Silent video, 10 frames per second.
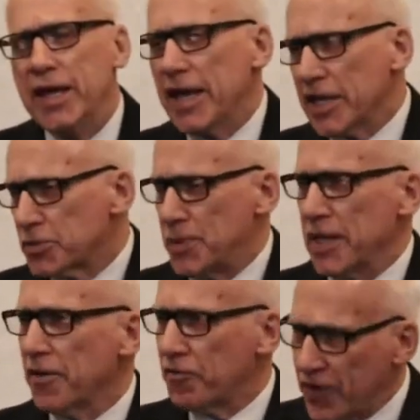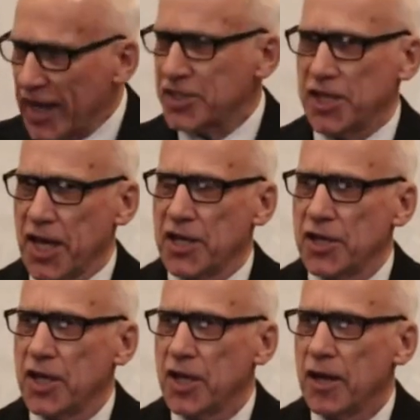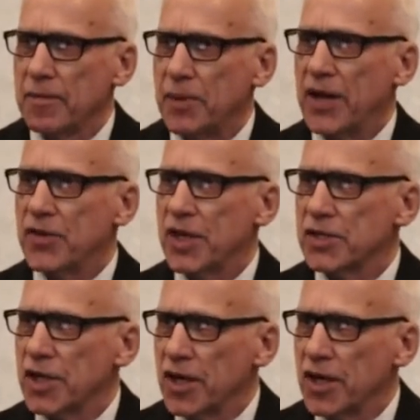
has been affected by the